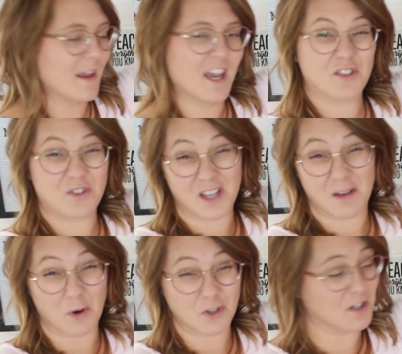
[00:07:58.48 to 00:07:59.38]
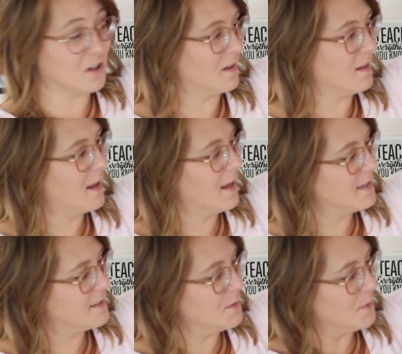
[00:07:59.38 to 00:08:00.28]
It's really emotional
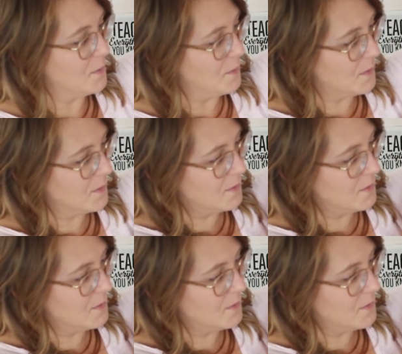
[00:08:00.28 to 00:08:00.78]
to